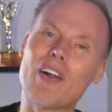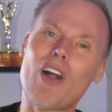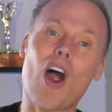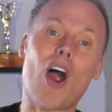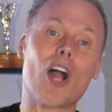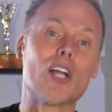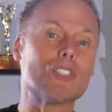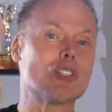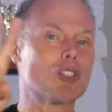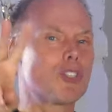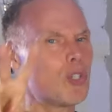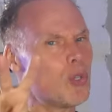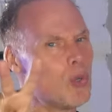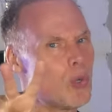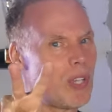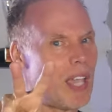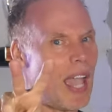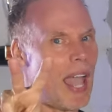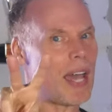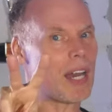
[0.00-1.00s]
are
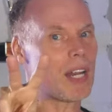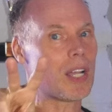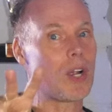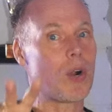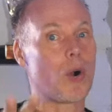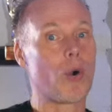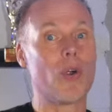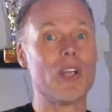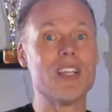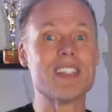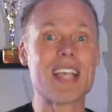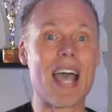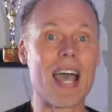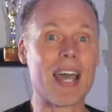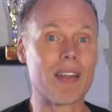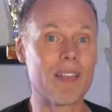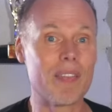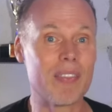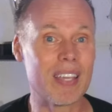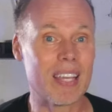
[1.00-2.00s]
two categories
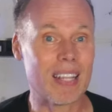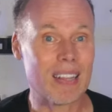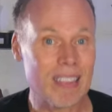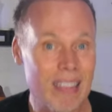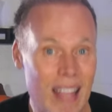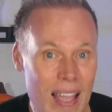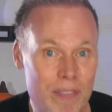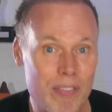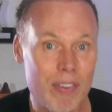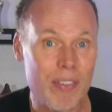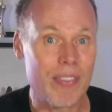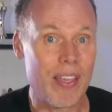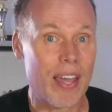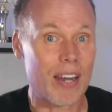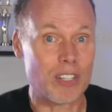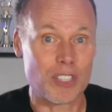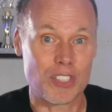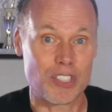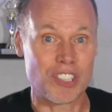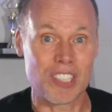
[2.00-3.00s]
out of the eleven that
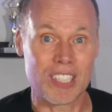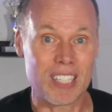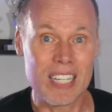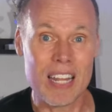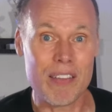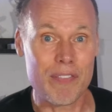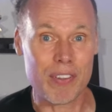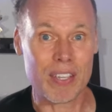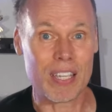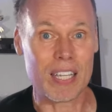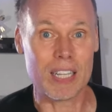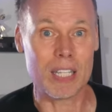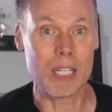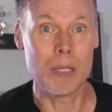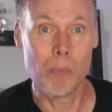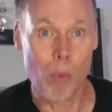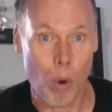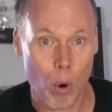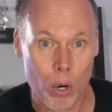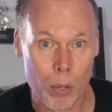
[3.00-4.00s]
are significantly
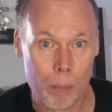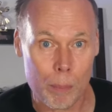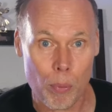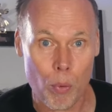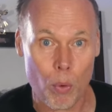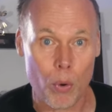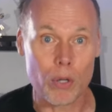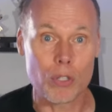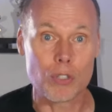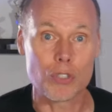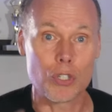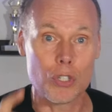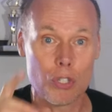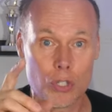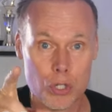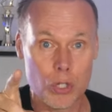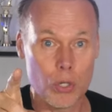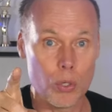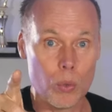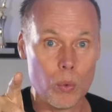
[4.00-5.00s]
more important to
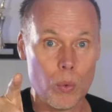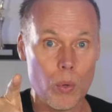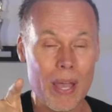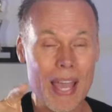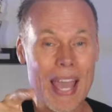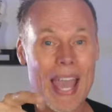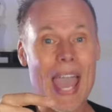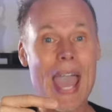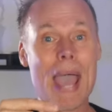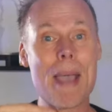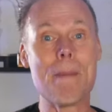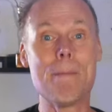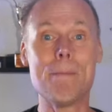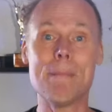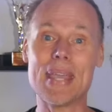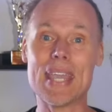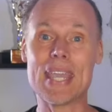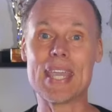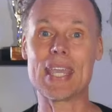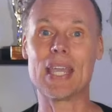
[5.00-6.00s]
you and
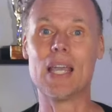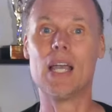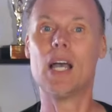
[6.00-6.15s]
me,